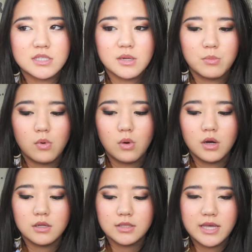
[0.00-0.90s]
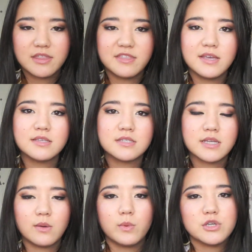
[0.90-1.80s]
They're more like things
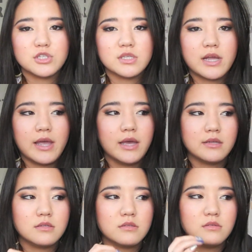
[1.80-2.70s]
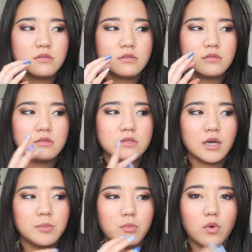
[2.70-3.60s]
I wish that I had
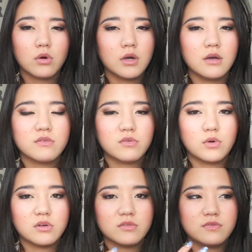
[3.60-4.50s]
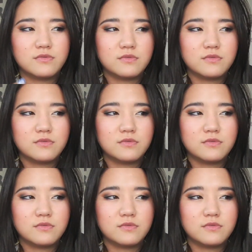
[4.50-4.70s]
done more of or